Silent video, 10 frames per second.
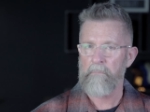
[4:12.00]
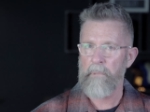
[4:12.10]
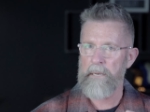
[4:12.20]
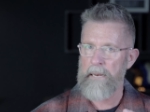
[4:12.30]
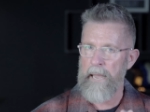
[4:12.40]

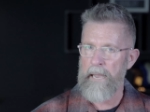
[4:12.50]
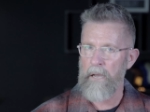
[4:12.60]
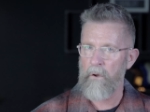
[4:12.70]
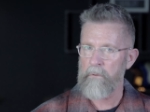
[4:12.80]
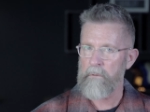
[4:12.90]
But
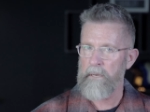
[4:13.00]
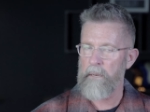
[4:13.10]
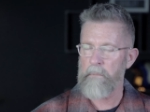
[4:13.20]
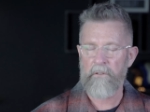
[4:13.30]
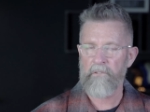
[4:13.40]
now, and
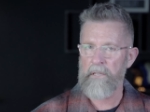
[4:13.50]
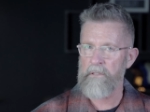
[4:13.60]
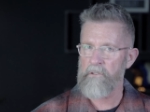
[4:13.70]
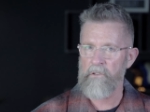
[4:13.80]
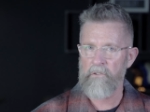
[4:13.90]
I'm not saying
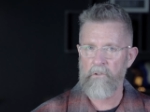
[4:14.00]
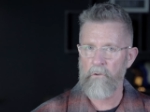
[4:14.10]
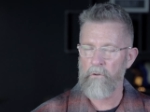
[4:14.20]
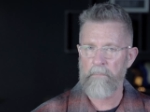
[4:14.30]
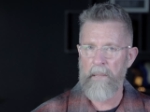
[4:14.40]
this is
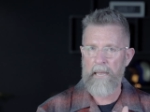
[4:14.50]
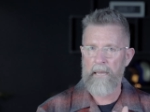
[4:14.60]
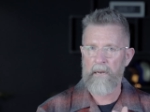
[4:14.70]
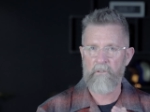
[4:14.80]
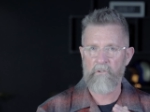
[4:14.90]
good or
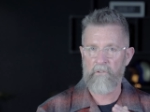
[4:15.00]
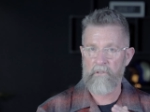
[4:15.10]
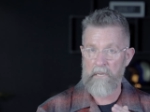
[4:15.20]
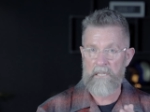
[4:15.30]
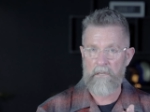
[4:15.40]
bad, it
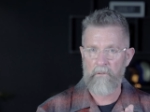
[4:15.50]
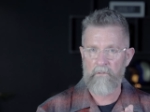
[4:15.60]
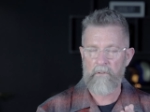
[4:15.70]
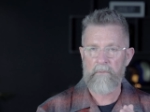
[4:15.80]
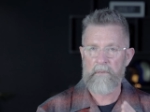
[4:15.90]
just
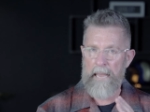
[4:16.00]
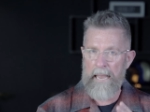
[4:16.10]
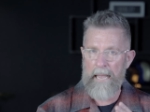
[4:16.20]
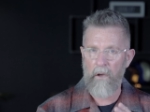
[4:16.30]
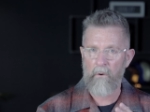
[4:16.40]
is.
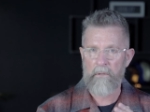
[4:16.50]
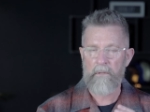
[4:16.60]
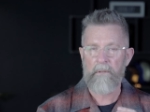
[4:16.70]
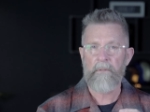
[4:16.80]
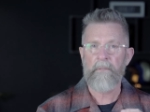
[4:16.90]
Now,
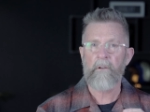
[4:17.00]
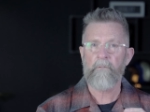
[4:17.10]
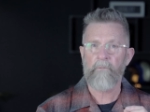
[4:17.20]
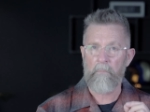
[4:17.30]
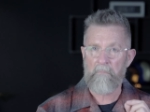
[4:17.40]

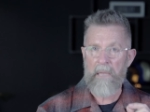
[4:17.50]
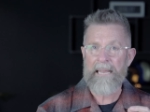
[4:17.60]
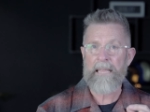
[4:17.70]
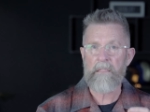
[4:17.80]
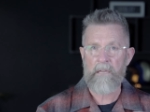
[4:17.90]
for
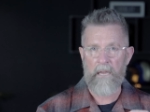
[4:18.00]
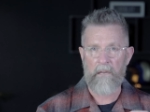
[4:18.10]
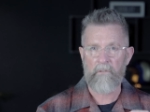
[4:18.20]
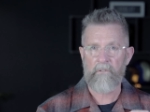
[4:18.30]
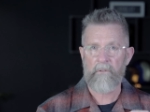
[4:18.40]
many
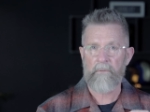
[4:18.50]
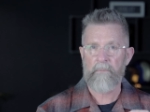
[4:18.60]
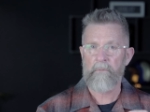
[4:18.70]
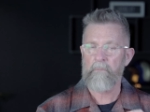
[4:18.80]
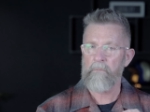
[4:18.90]
things,
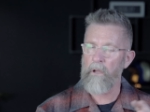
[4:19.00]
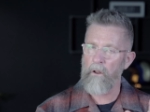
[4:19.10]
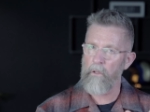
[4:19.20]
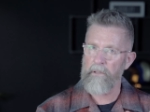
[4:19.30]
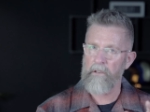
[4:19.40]
not
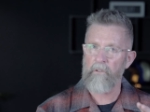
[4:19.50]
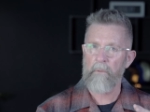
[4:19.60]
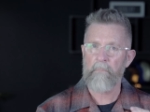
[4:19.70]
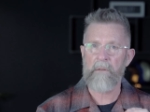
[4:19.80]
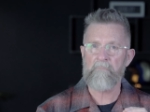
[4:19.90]
all things,
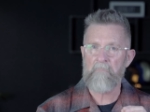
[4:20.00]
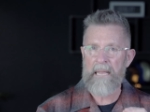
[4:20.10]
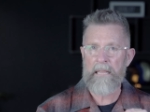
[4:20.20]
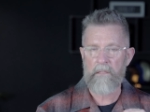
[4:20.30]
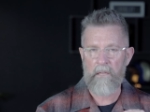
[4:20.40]
but
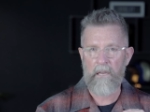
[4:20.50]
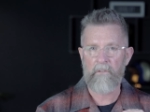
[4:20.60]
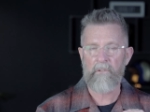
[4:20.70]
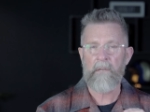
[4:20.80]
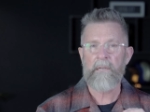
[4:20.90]
many
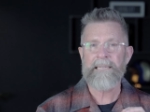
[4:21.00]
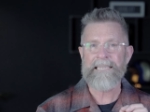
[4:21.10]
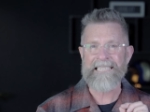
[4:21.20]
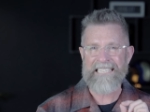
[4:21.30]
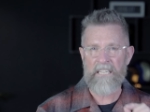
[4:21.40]
things,
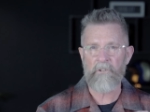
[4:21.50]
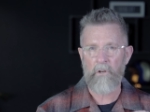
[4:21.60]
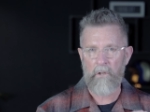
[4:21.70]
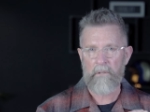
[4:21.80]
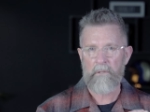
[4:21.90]

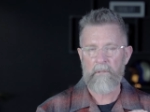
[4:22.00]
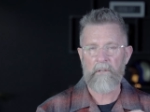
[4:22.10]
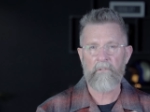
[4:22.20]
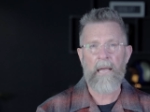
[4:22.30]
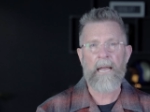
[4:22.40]
digital
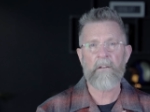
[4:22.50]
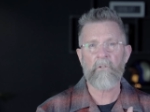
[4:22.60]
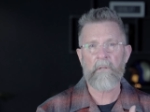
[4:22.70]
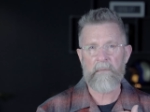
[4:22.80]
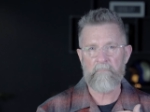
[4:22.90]
is
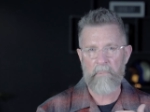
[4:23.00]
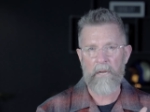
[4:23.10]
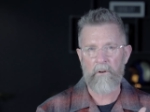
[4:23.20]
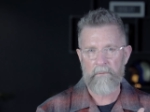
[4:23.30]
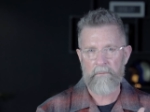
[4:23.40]
actually
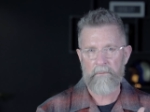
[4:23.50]
better.